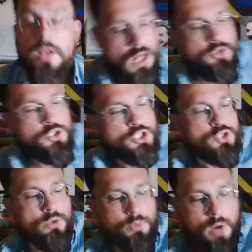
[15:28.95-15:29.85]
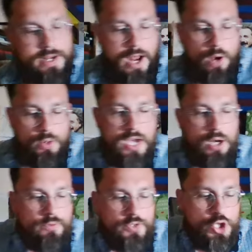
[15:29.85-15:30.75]
I'll just do it right now.
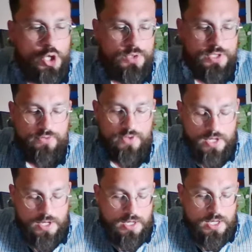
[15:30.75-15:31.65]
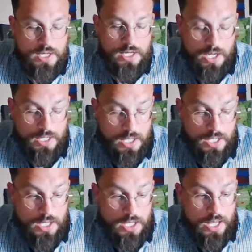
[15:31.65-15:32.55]
Kelvin Joseph
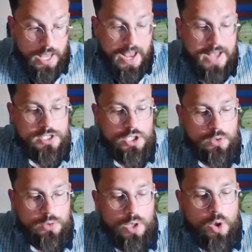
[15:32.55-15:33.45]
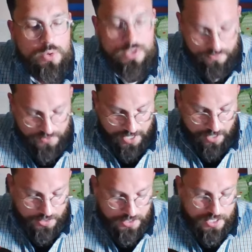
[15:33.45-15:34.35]
has loads of
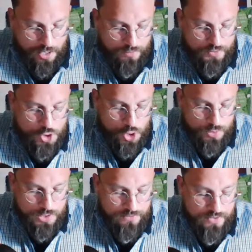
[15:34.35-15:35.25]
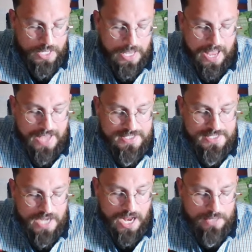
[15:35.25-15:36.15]
talent. Kelvin Joseph has
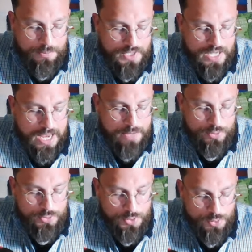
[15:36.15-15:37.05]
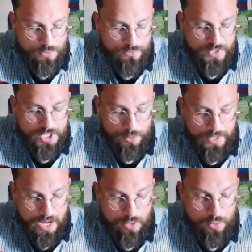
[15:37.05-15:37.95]
not been able to figure it
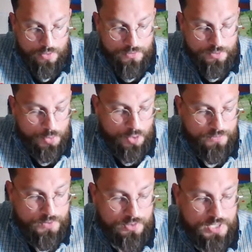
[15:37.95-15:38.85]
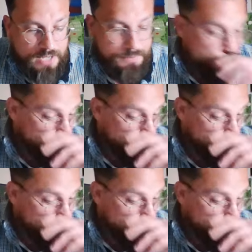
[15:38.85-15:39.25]
out on the football field yet.